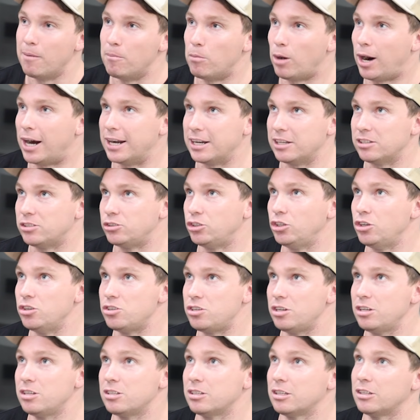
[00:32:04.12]
minus
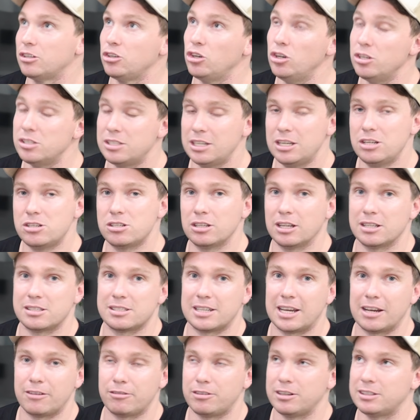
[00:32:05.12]
usage. Let's
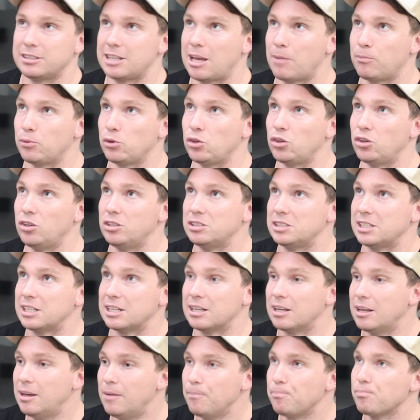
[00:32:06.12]
say, for example,
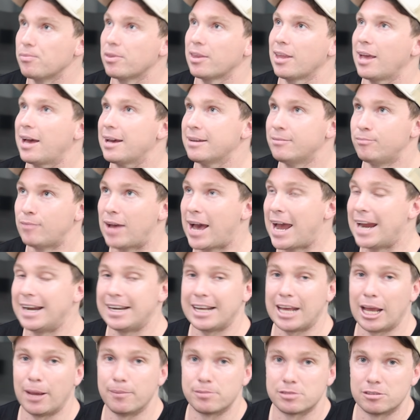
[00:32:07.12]
using 8
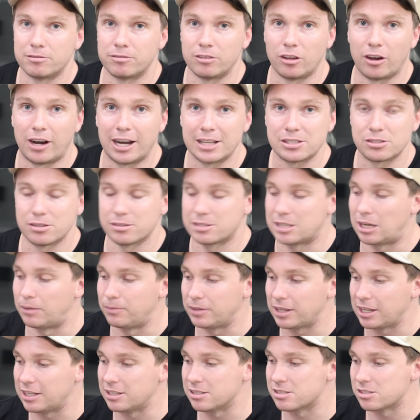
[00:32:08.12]
amps of lights or
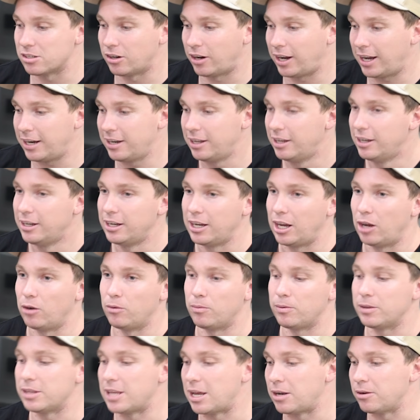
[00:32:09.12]
something inside,
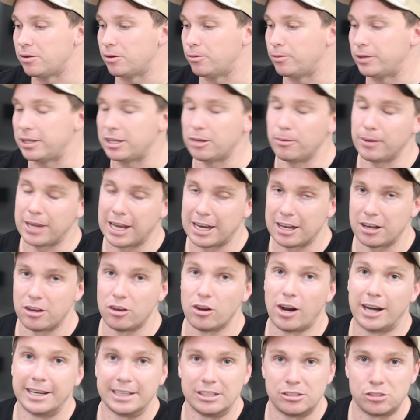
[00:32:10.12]
then you get in
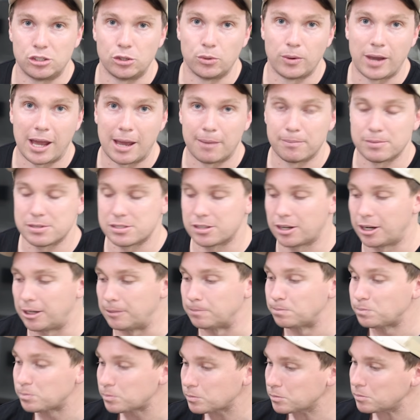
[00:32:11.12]
92 amps. So
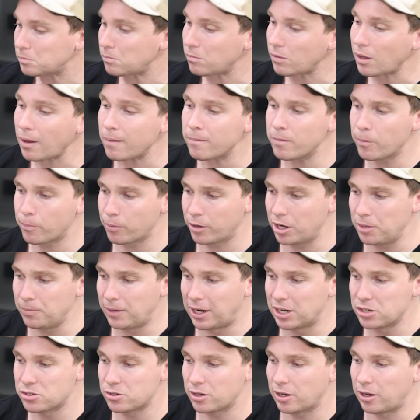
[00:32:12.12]
but pretty
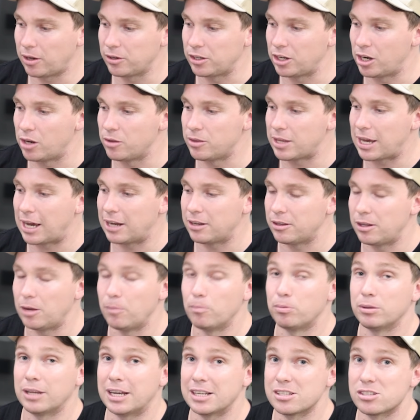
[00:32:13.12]
much, that, then
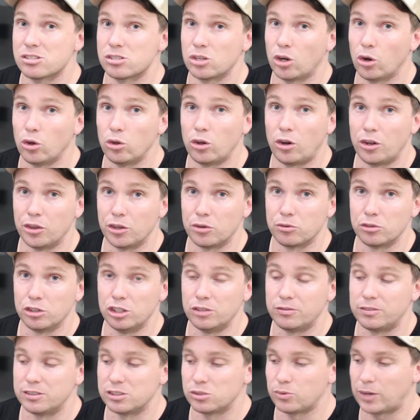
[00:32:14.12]
plus solar on the
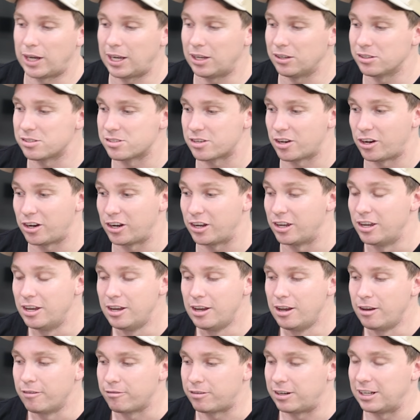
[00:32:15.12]
roof as well. So
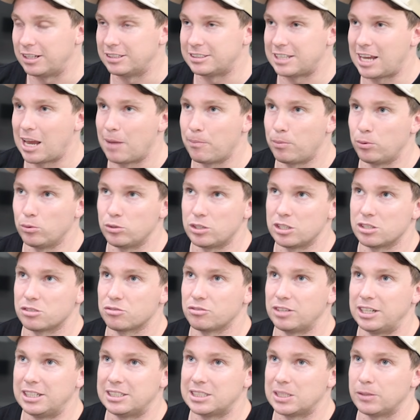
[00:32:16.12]
for an example, just
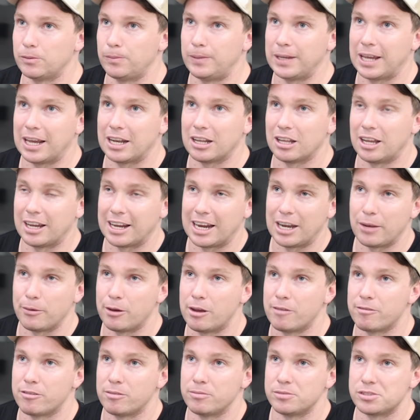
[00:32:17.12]
recently we've been getting like
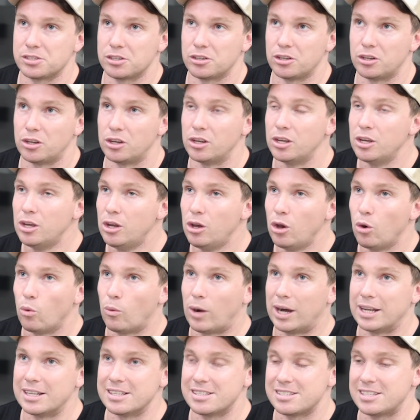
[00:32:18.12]
anywhere from sort of
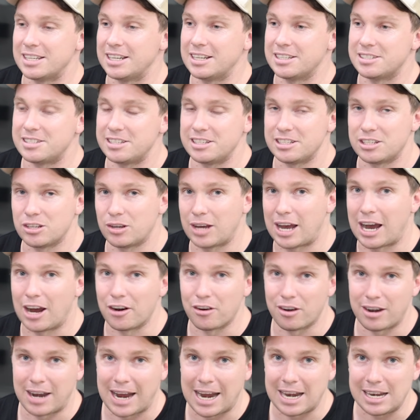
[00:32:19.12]
160 to
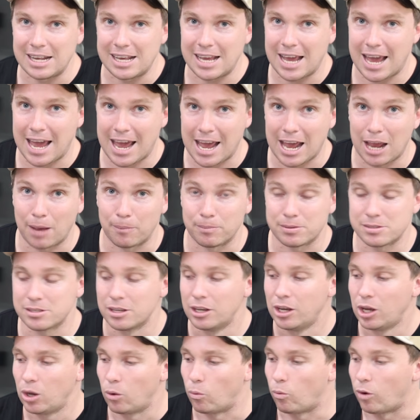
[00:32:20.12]
180 amps
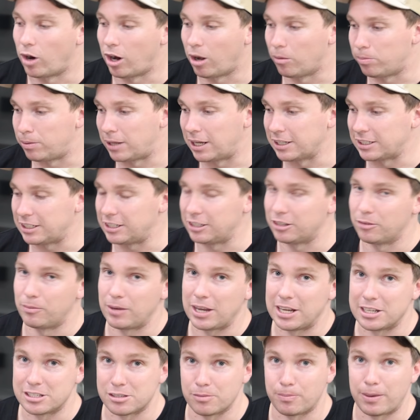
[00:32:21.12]
while plugged
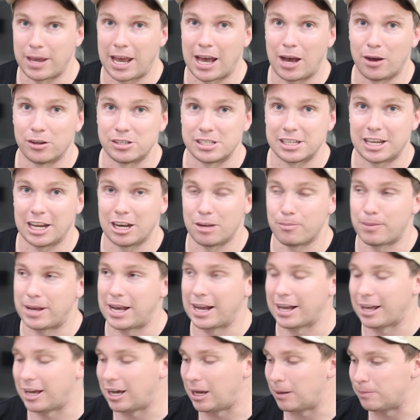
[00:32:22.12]
into power to get it
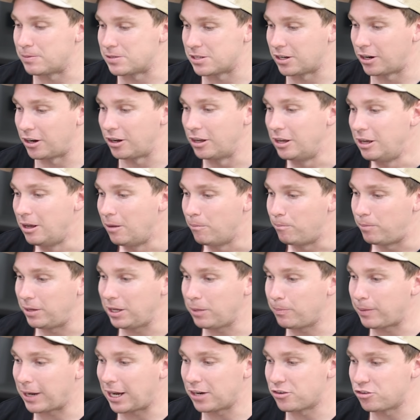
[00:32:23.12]
back up. So
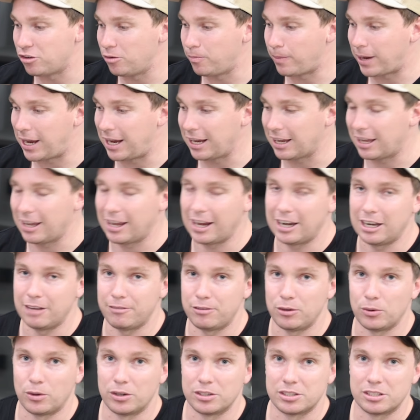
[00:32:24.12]
big battery bank, again, if
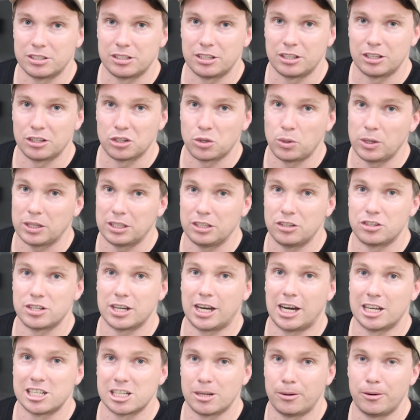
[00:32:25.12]
you wanted to quickly
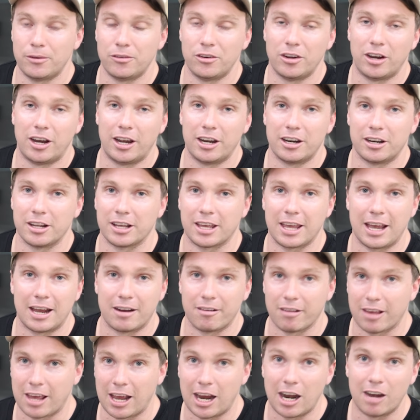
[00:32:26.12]
charge up overnight at
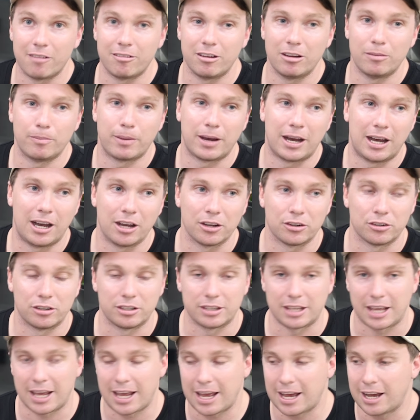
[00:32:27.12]
a caravan park or at
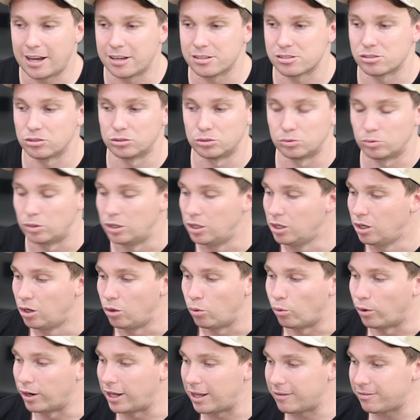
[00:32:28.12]
the house or
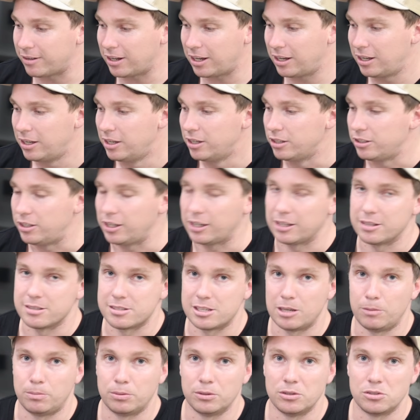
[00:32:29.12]
whatever, you can
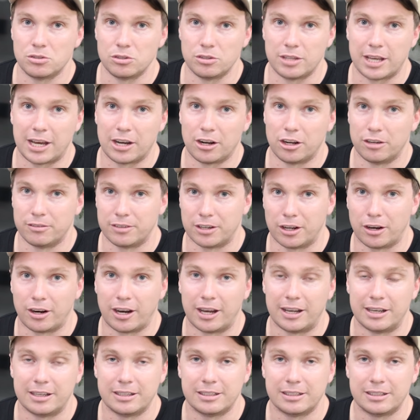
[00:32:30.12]
simply do that overnight.